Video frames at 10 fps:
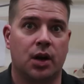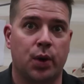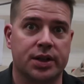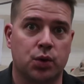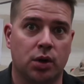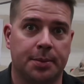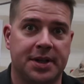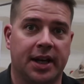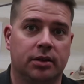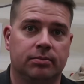And a quick tool
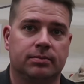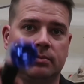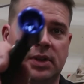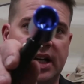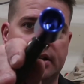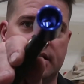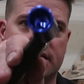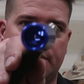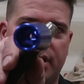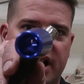update. I got
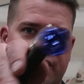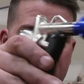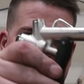this on Black